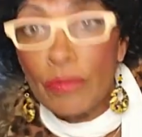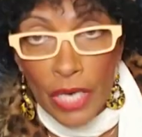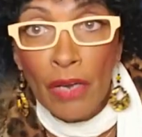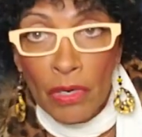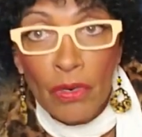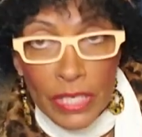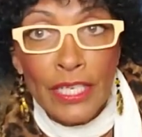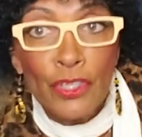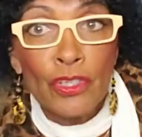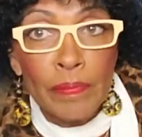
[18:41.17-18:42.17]
Y'all know kids
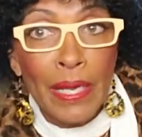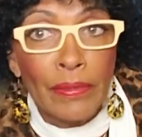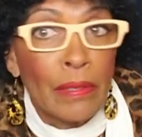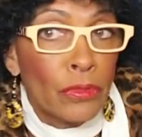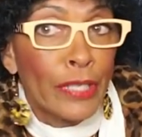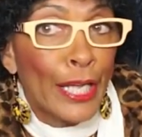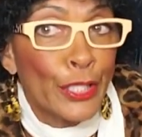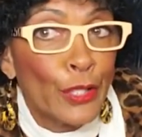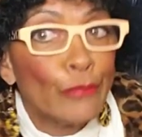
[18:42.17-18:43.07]
used to be able to come to that show?